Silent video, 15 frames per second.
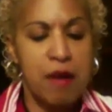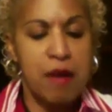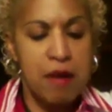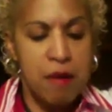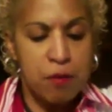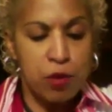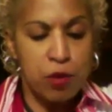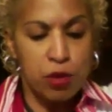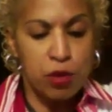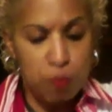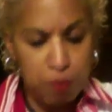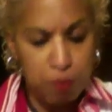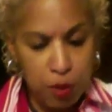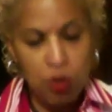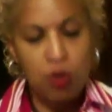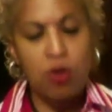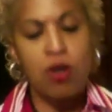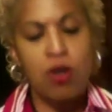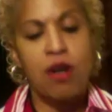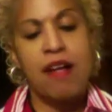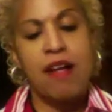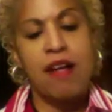so it's bigger
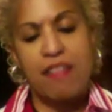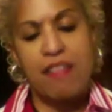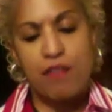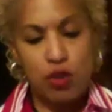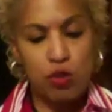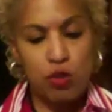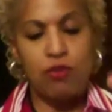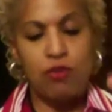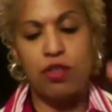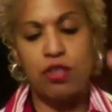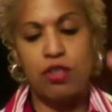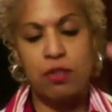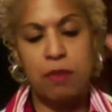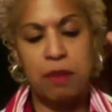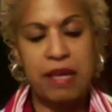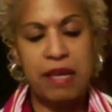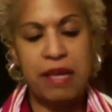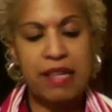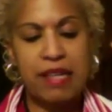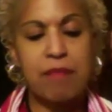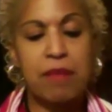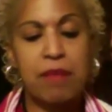than the universe. But making
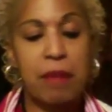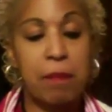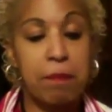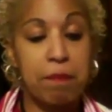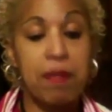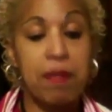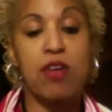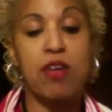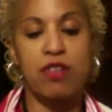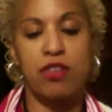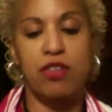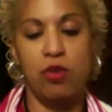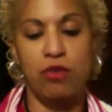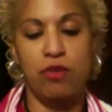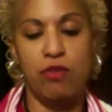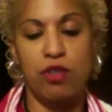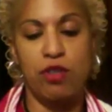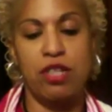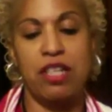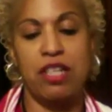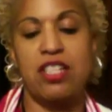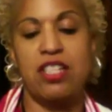something bigger than the universe
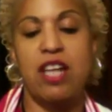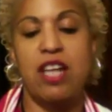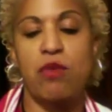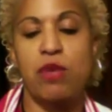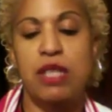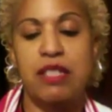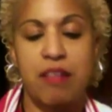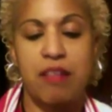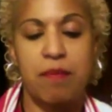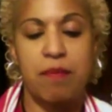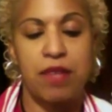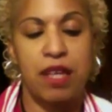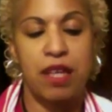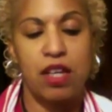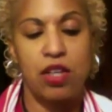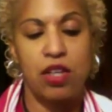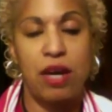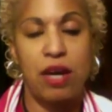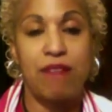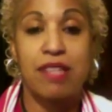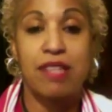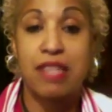is not really something you have
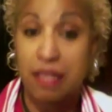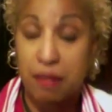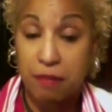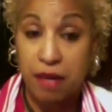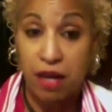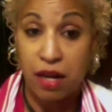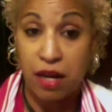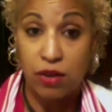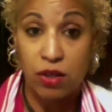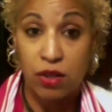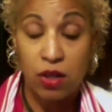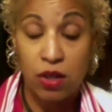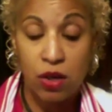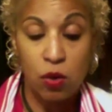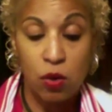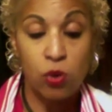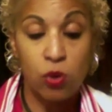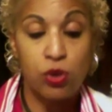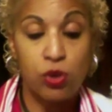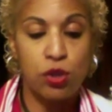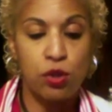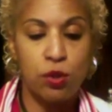to think about or
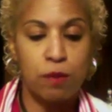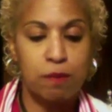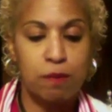do.